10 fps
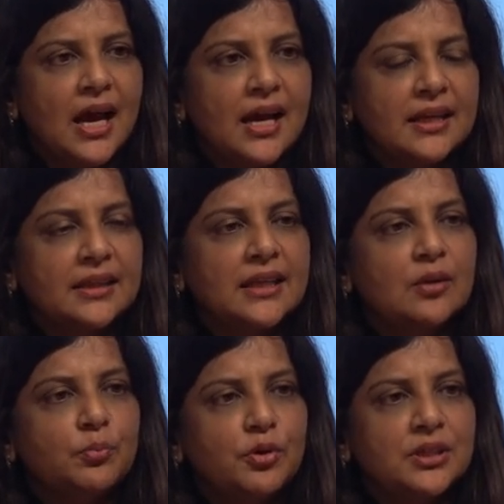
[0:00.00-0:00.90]
And at
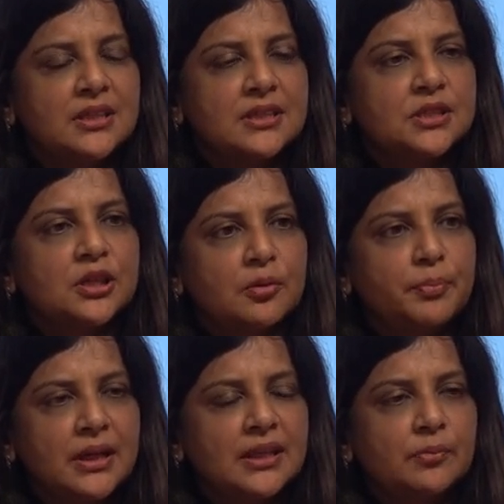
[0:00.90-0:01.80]
that point, it struck
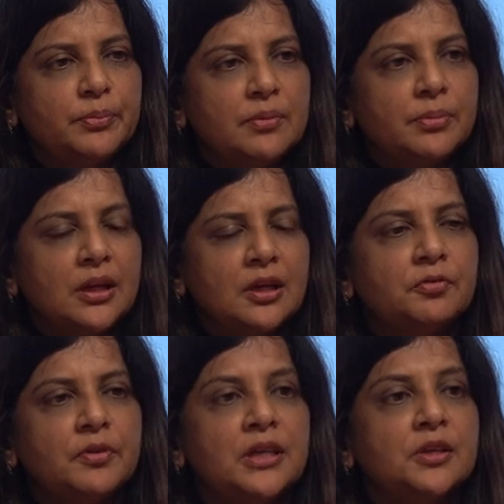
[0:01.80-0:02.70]
me that people live
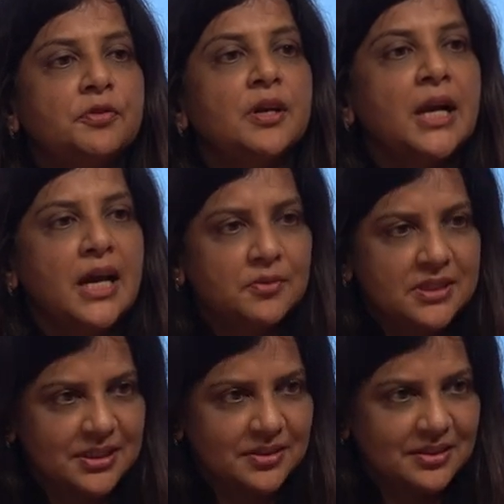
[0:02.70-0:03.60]
very different
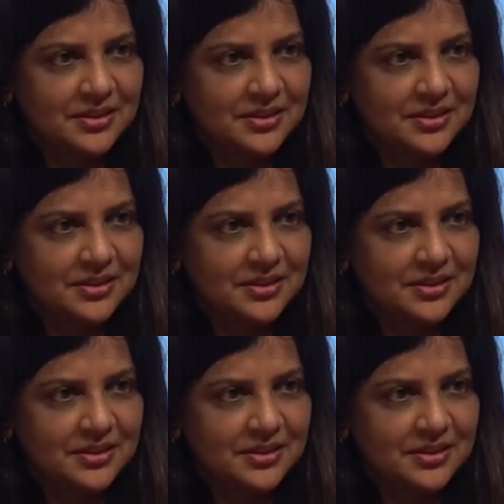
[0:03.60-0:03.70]
lives.